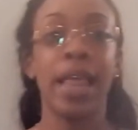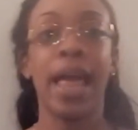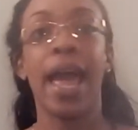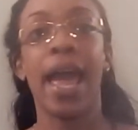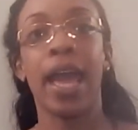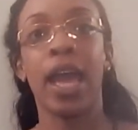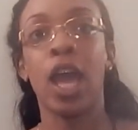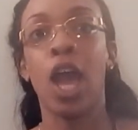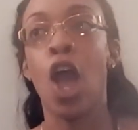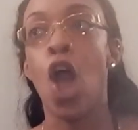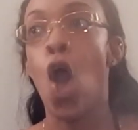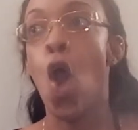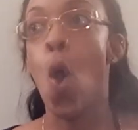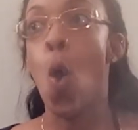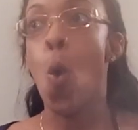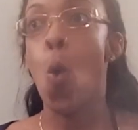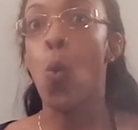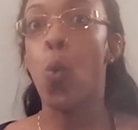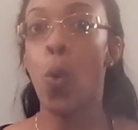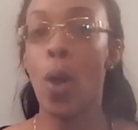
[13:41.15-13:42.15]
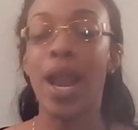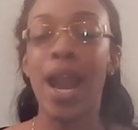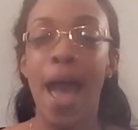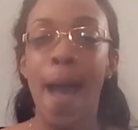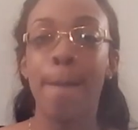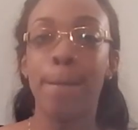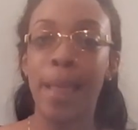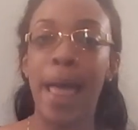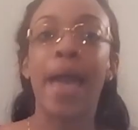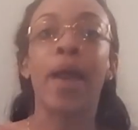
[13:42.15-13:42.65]
but like
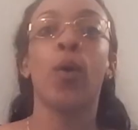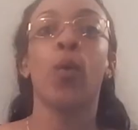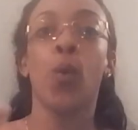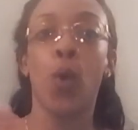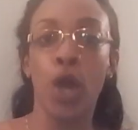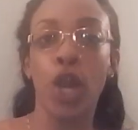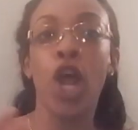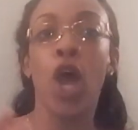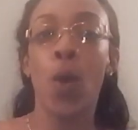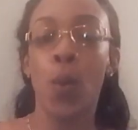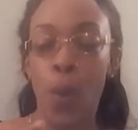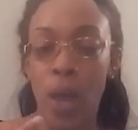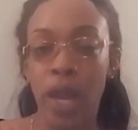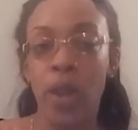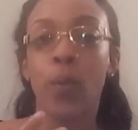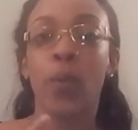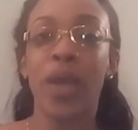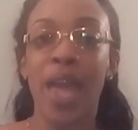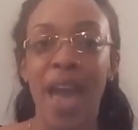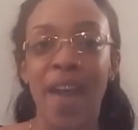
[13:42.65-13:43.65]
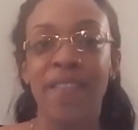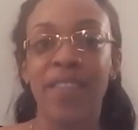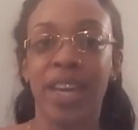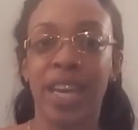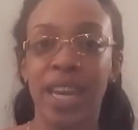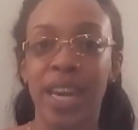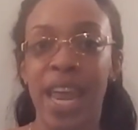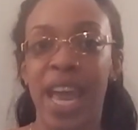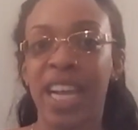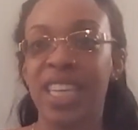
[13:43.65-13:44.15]
when I'm like one-on-one and we
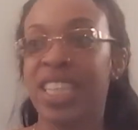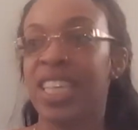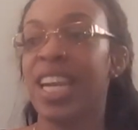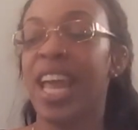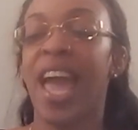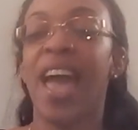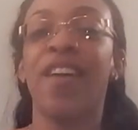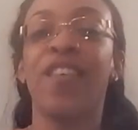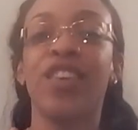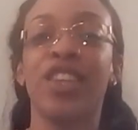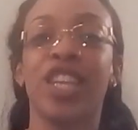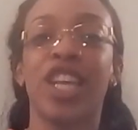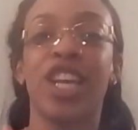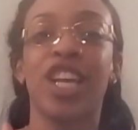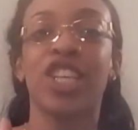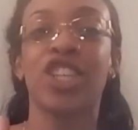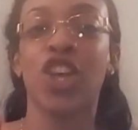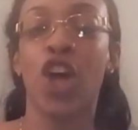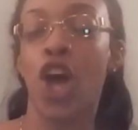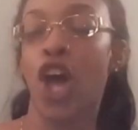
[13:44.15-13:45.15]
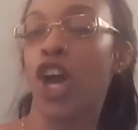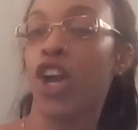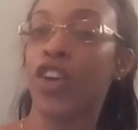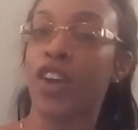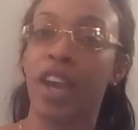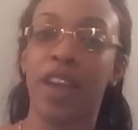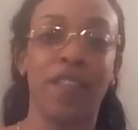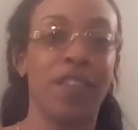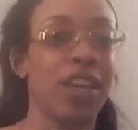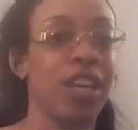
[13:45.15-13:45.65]
have the connection, everything is
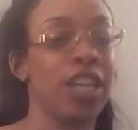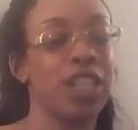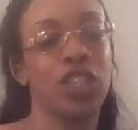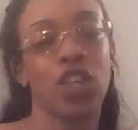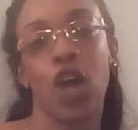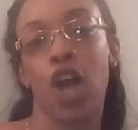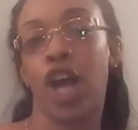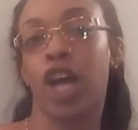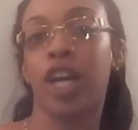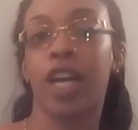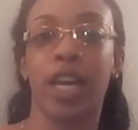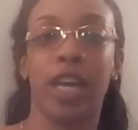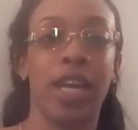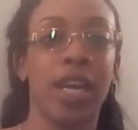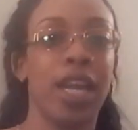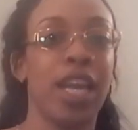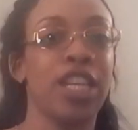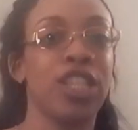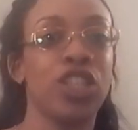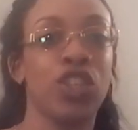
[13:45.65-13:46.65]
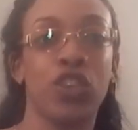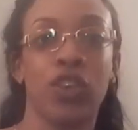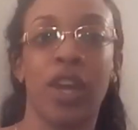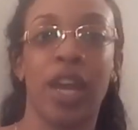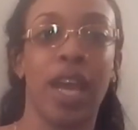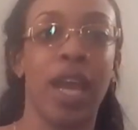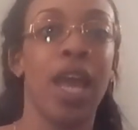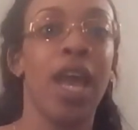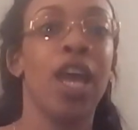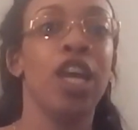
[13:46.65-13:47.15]
all gravy, it's all good, it's
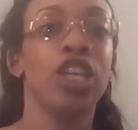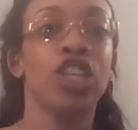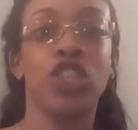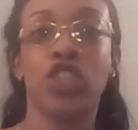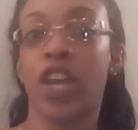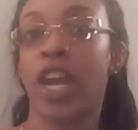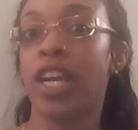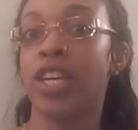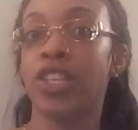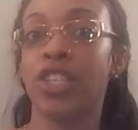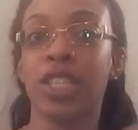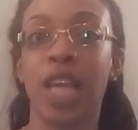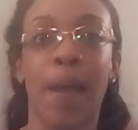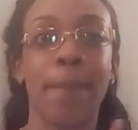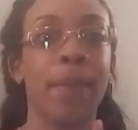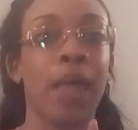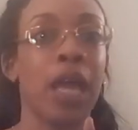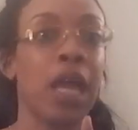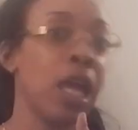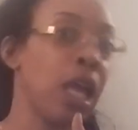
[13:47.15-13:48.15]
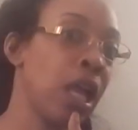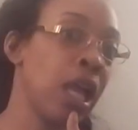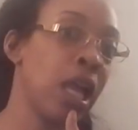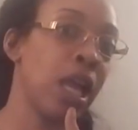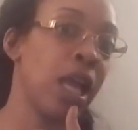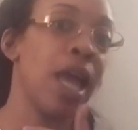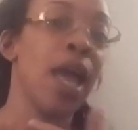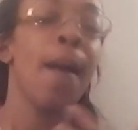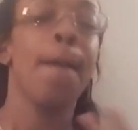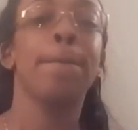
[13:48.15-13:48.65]
great. Strangers, I'm like,
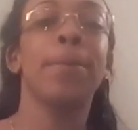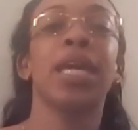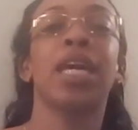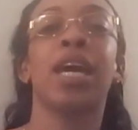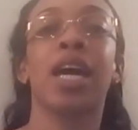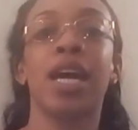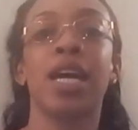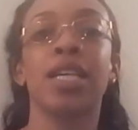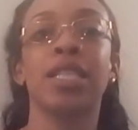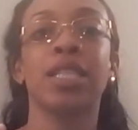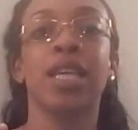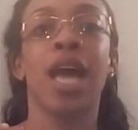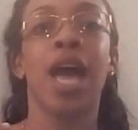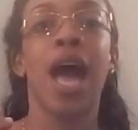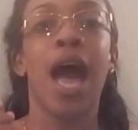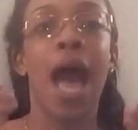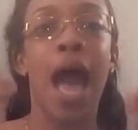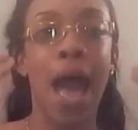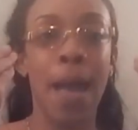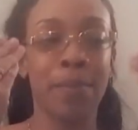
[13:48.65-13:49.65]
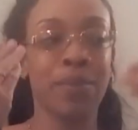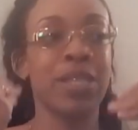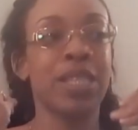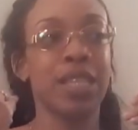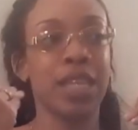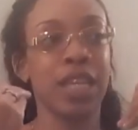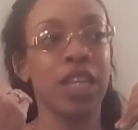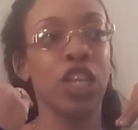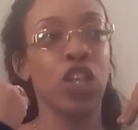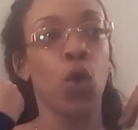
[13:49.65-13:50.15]
because
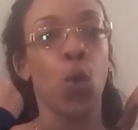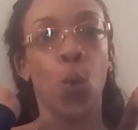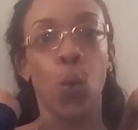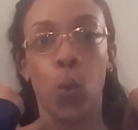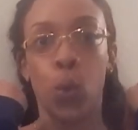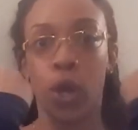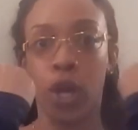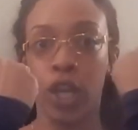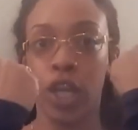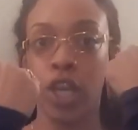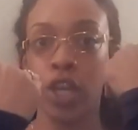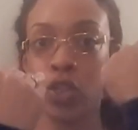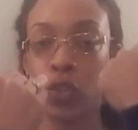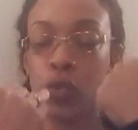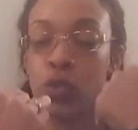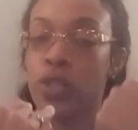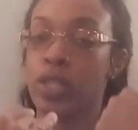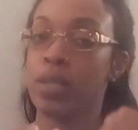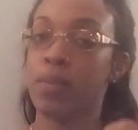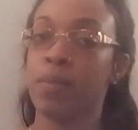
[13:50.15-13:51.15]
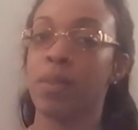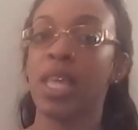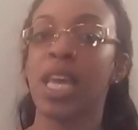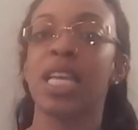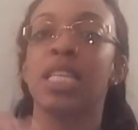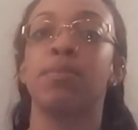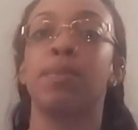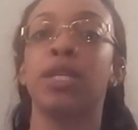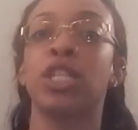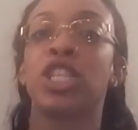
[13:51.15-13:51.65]
I'm still working through
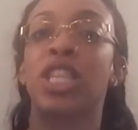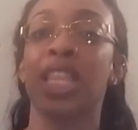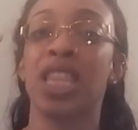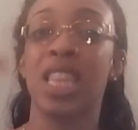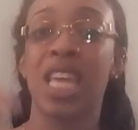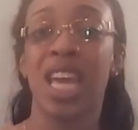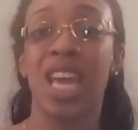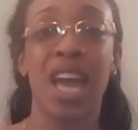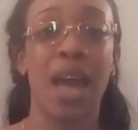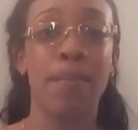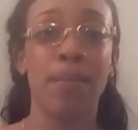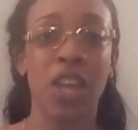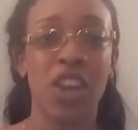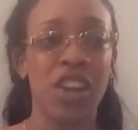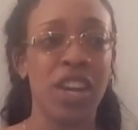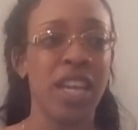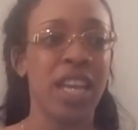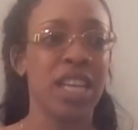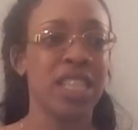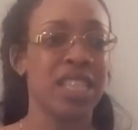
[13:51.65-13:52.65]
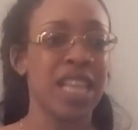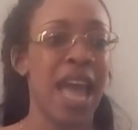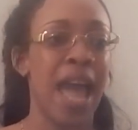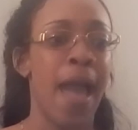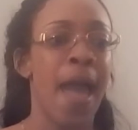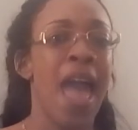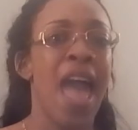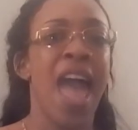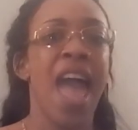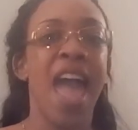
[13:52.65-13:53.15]
some things. But the thing I'm learning is
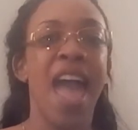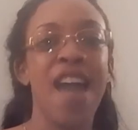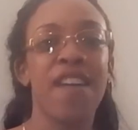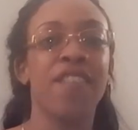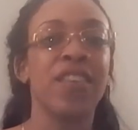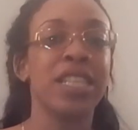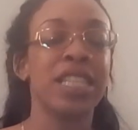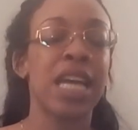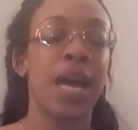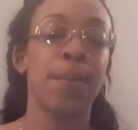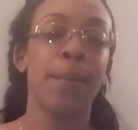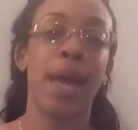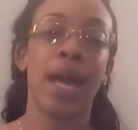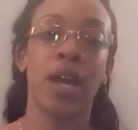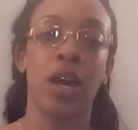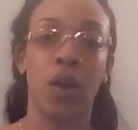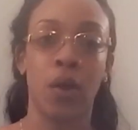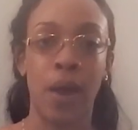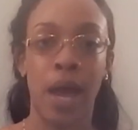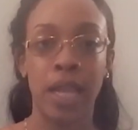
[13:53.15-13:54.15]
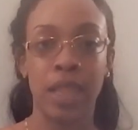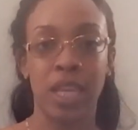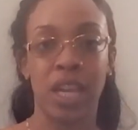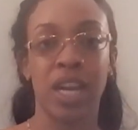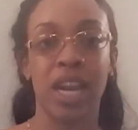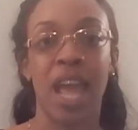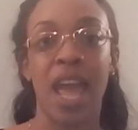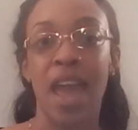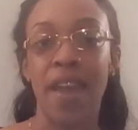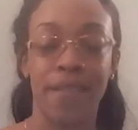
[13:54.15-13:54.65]
that every time I go
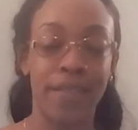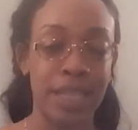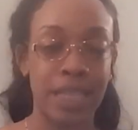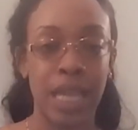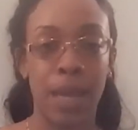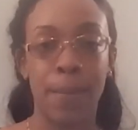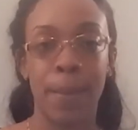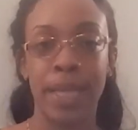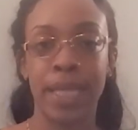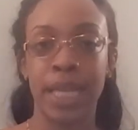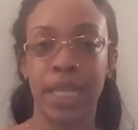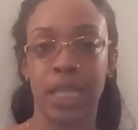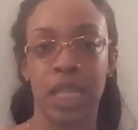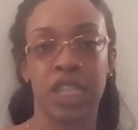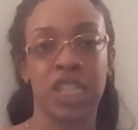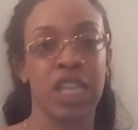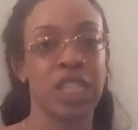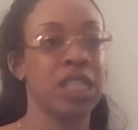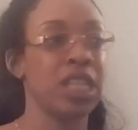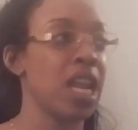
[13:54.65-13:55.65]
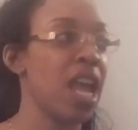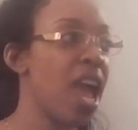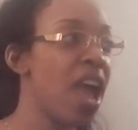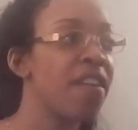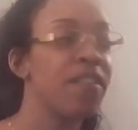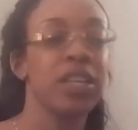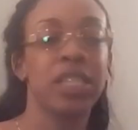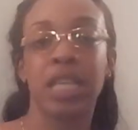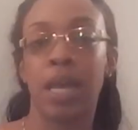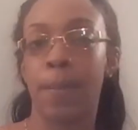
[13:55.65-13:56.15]
out there and every time I take the chance and
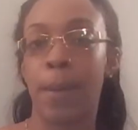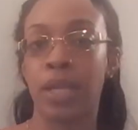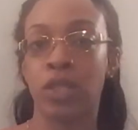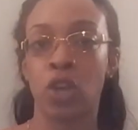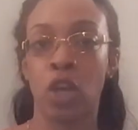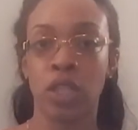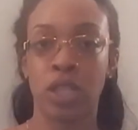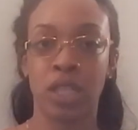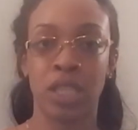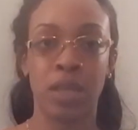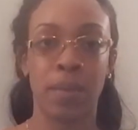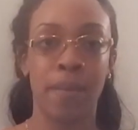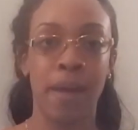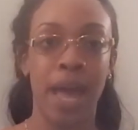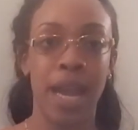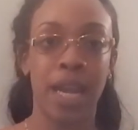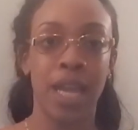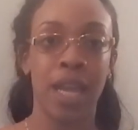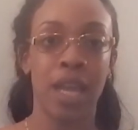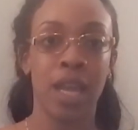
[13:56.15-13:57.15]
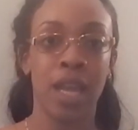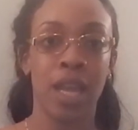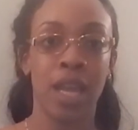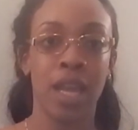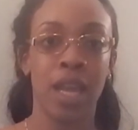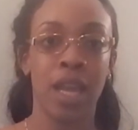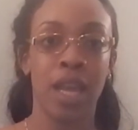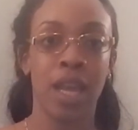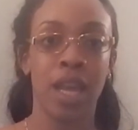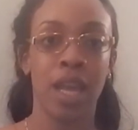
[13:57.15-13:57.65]
every time I talk to somebody,
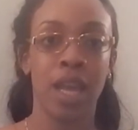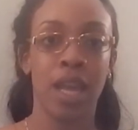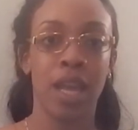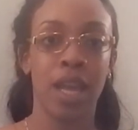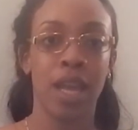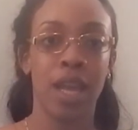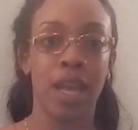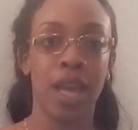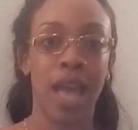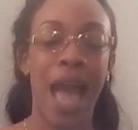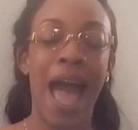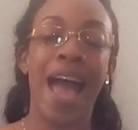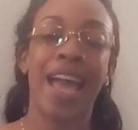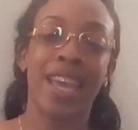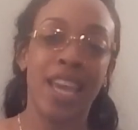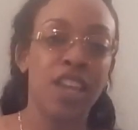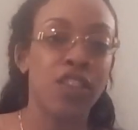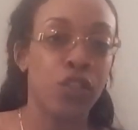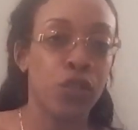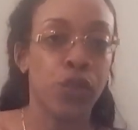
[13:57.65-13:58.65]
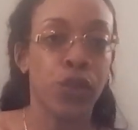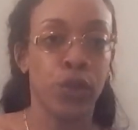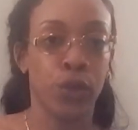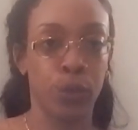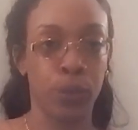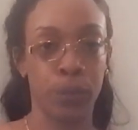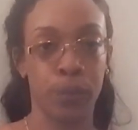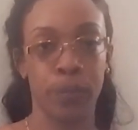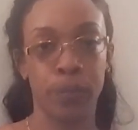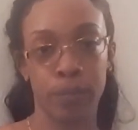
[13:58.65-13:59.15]
I get
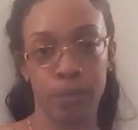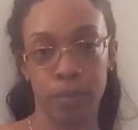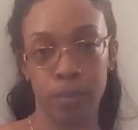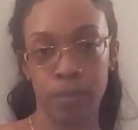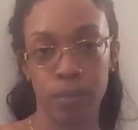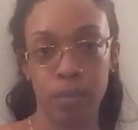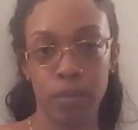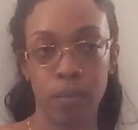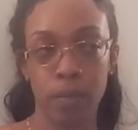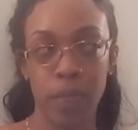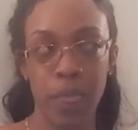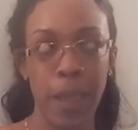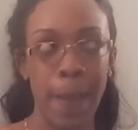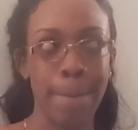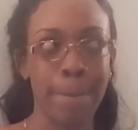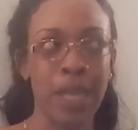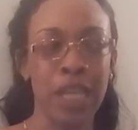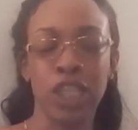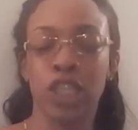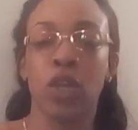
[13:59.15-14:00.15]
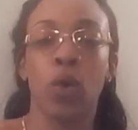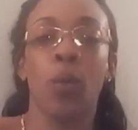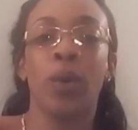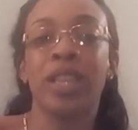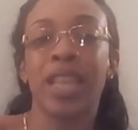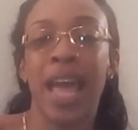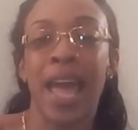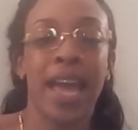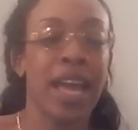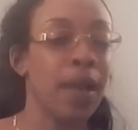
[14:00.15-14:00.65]
through.
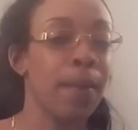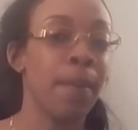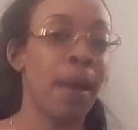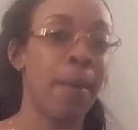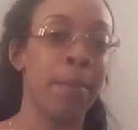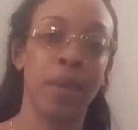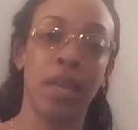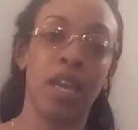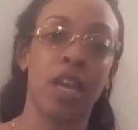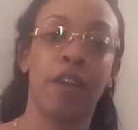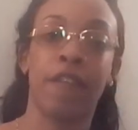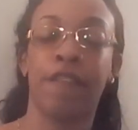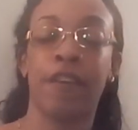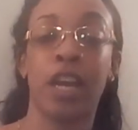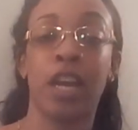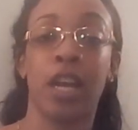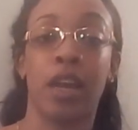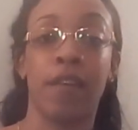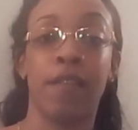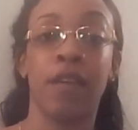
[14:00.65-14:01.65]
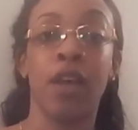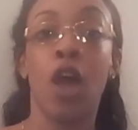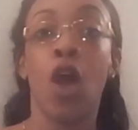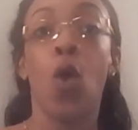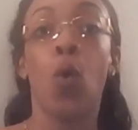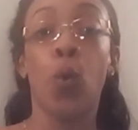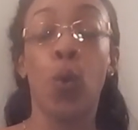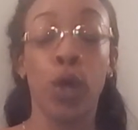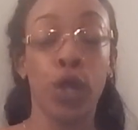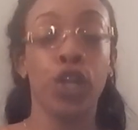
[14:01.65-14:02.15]
So what the heck am I being afraid of?
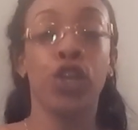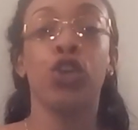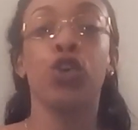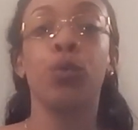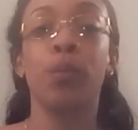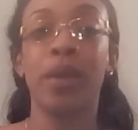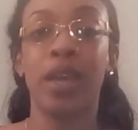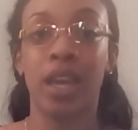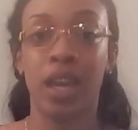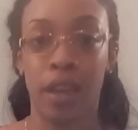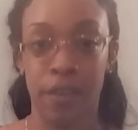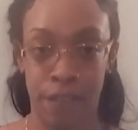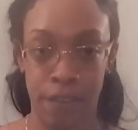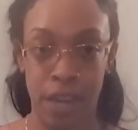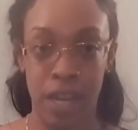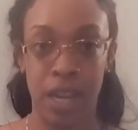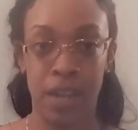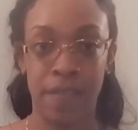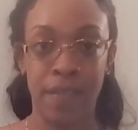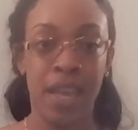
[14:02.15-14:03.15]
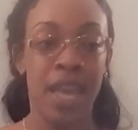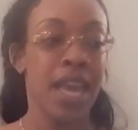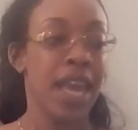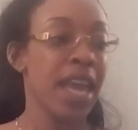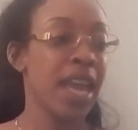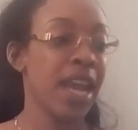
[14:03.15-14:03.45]
What are you being afraid of?